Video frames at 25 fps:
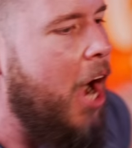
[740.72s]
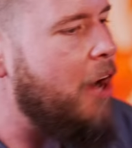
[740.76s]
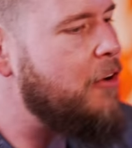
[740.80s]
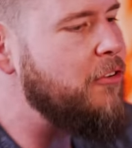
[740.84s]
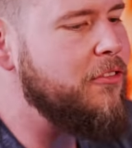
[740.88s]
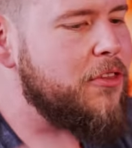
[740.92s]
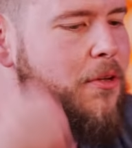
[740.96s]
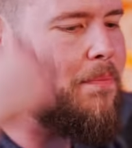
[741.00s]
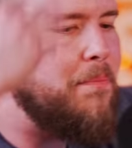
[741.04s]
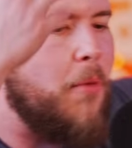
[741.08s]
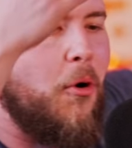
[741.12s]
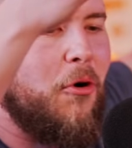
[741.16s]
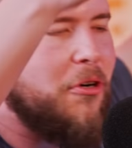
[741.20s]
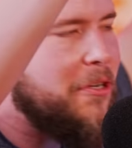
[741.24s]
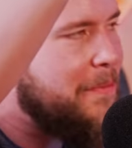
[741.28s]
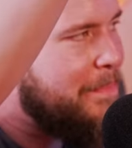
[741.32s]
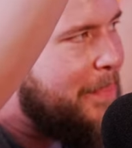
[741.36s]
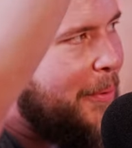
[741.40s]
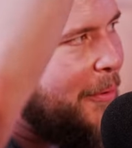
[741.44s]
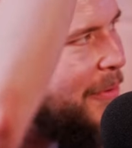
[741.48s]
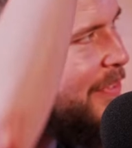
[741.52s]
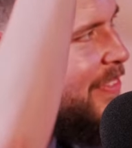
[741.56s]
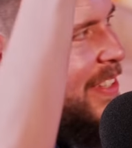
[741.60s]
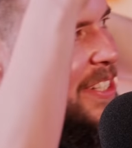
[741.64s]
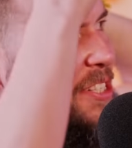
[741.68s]
I got the
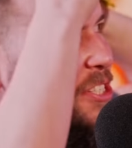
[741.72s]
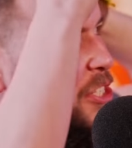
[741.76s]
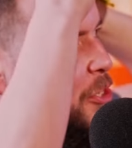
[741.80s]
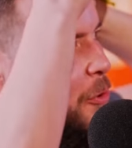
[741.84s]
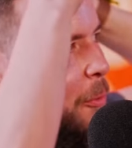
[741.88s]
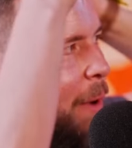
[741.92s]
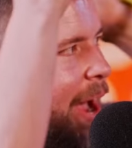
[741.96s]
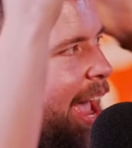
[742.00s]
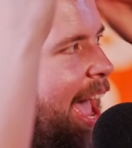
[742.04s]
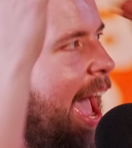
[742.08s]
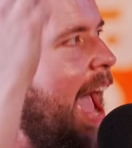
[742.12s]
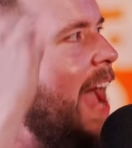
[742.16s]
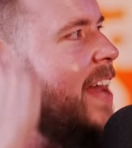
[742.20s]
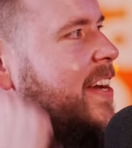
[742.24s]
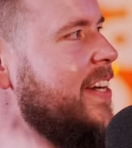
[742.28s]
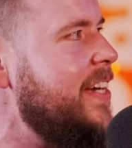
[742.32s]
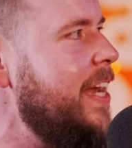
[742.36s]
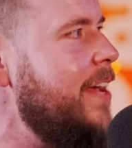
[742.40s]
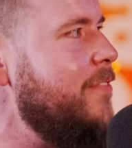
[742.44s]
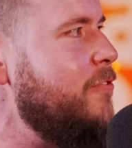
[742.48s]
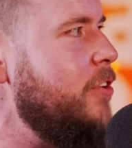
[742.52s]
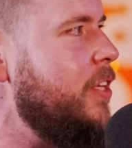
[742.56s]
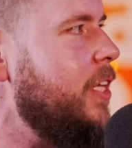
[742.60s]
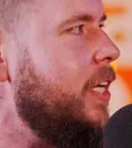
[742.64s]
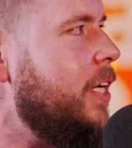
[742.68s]
mortarboard, the square hat, and
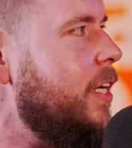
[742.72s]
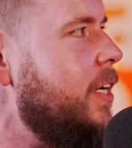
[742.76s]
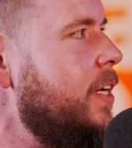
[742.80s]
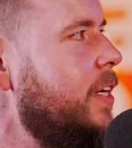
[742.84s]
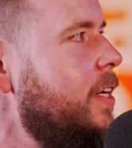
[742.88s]
everything.